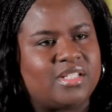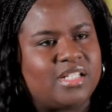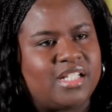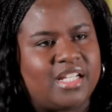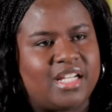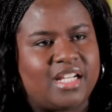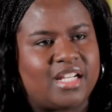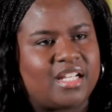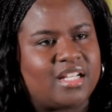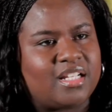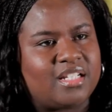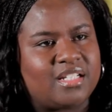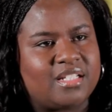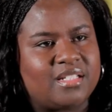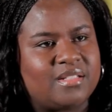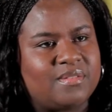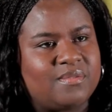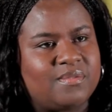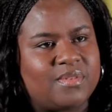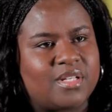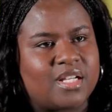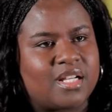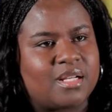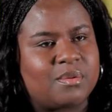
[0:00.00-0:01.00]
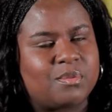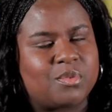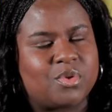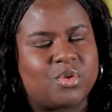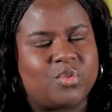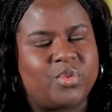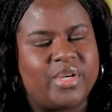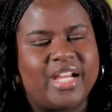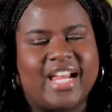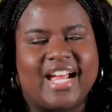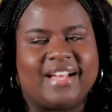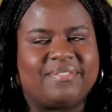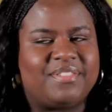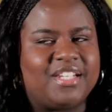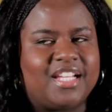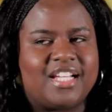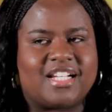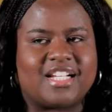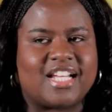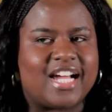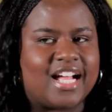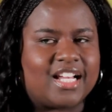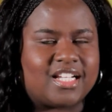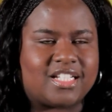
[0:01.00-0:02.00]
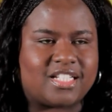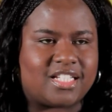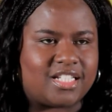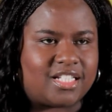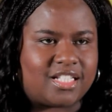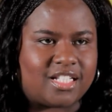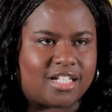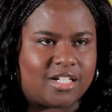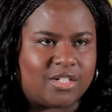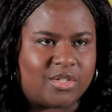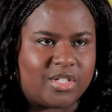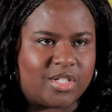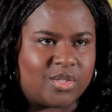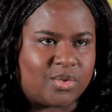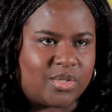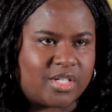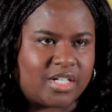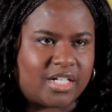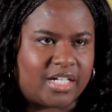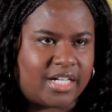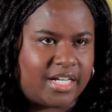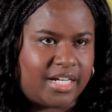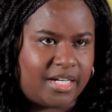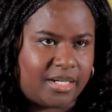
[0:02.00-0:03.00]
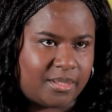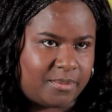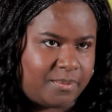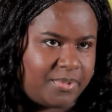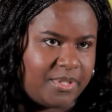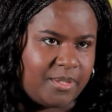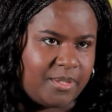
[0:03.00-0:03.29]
the negative. We have to acknowledge it, though, in order to help